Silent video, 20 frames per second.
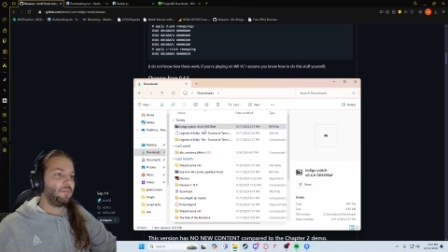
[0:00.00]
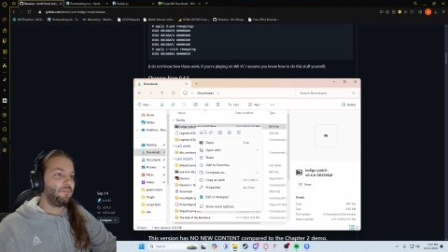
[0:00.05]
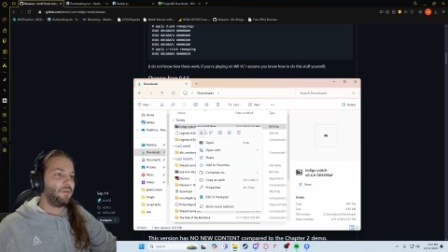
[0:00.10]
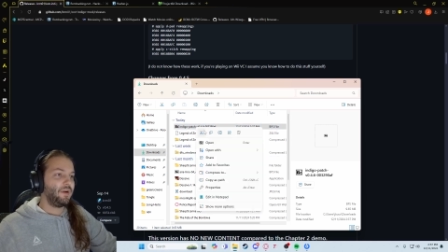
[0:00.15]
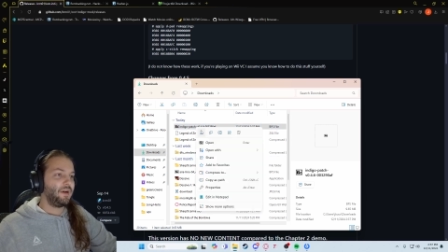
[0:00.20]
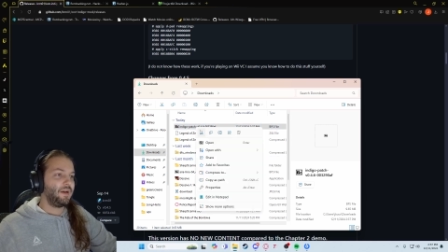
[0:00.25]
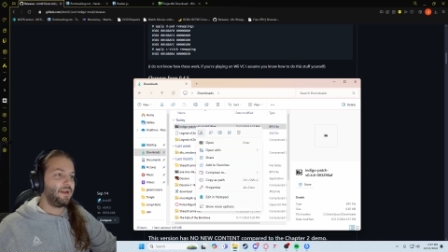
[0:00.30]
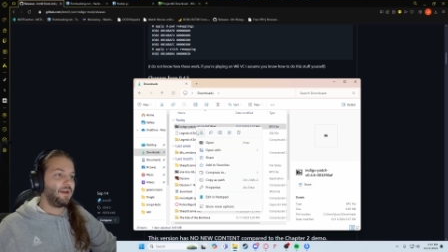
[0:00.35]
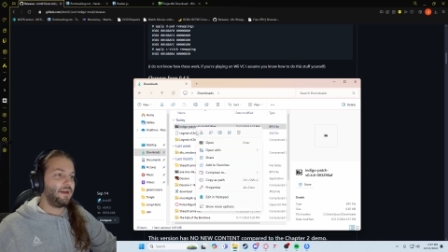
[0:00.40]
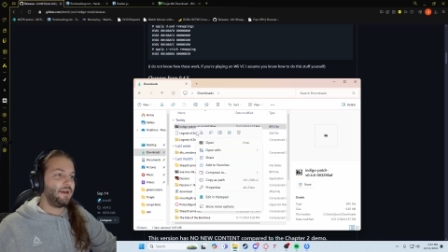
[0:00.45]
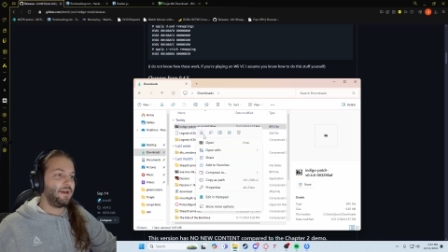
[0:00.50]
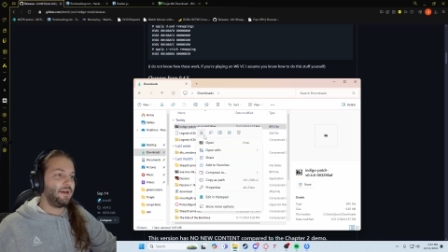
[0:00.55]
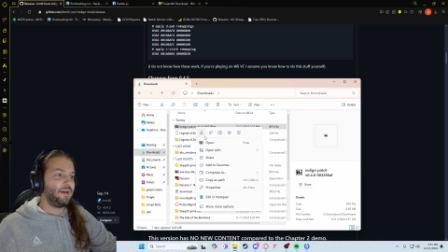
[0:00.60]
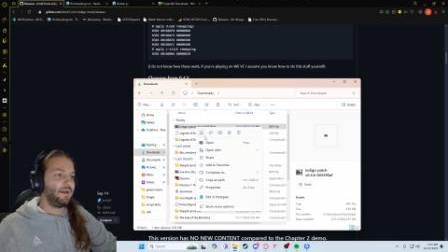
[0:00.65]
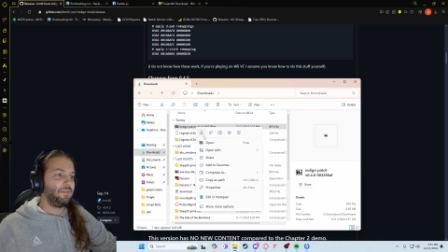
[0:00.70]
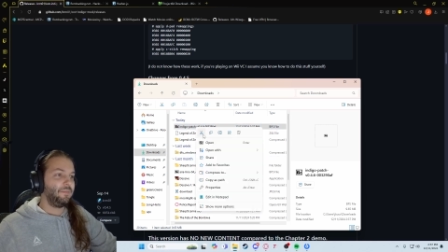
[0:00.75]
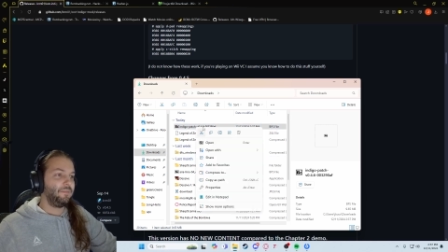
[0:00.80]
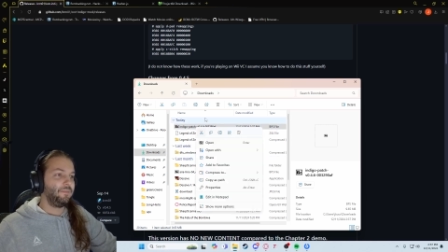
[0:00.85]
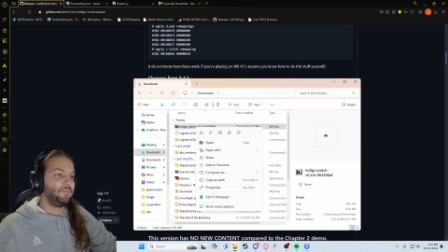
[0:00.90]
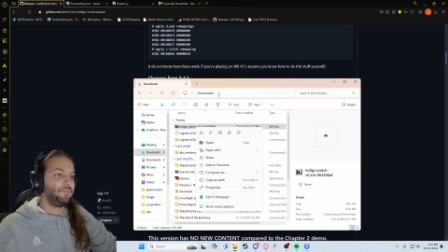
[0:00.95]
But
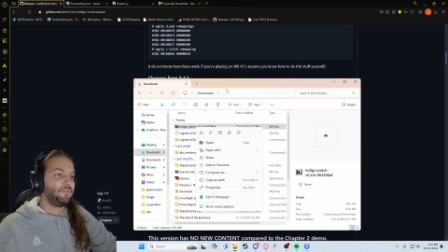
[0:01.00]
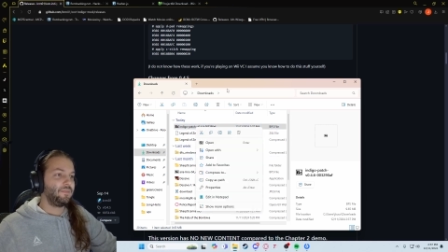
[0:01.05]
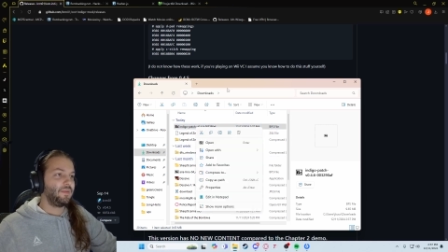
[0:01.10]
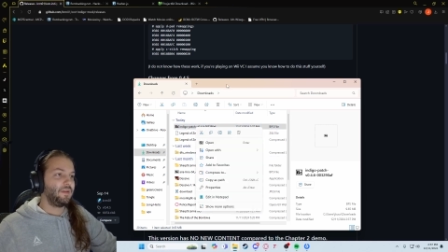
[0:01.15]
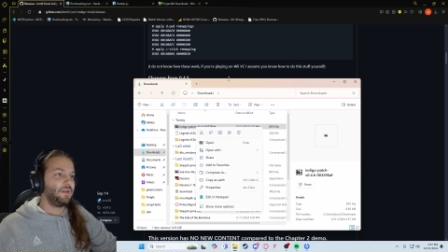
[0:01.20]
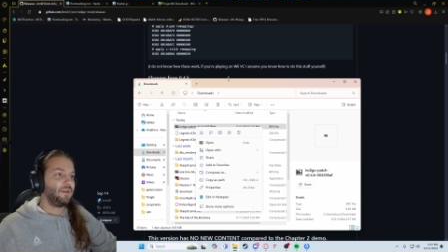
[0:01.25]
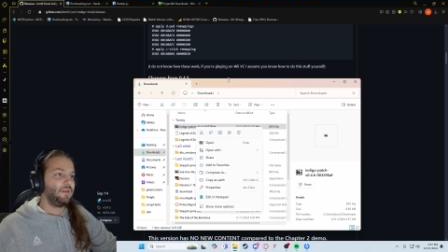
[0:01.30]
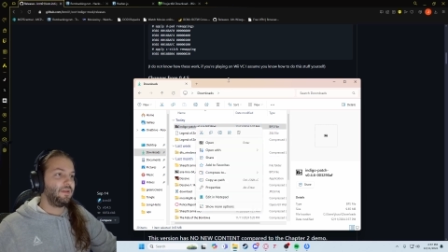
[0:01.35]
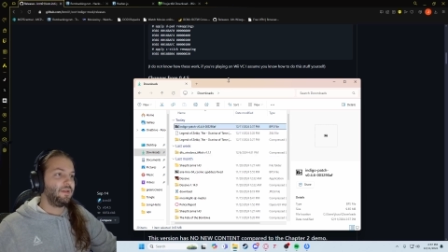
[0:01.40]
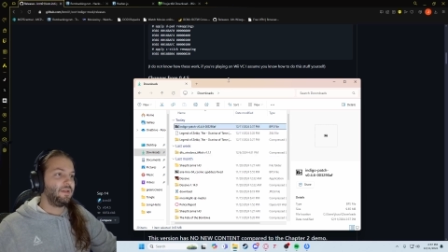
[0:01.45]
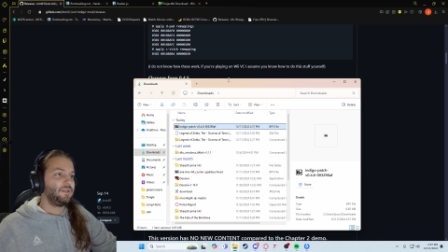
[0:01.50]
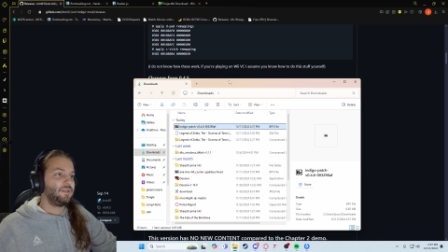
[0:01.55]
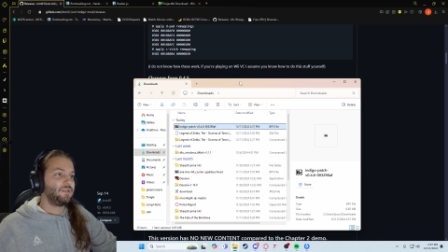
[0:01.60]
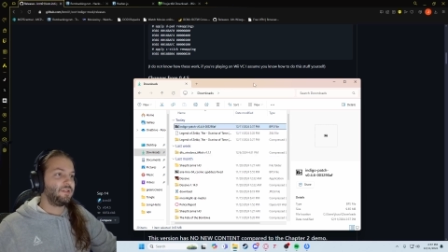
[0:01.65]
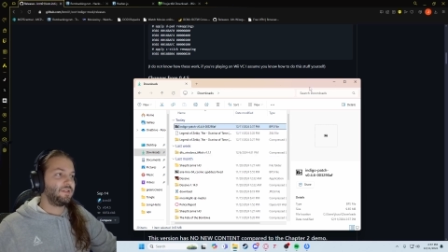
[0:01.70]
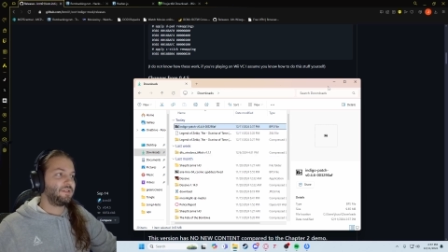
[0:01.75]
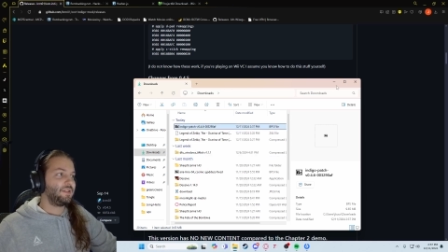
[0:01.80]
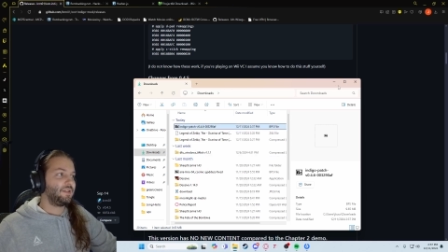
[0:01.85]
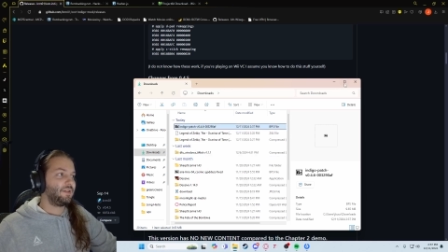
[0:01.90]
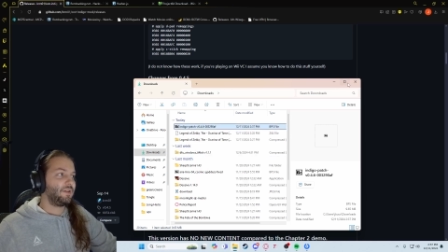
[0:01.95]
um, so
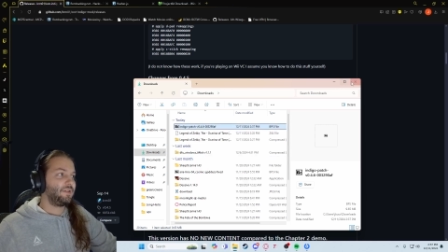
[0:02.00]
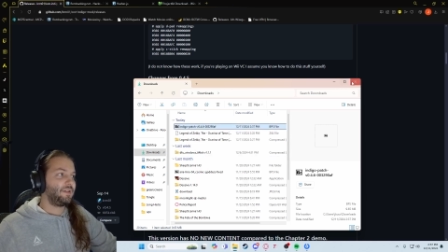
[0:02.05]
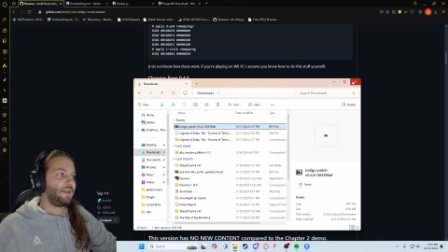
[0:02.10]
that's in our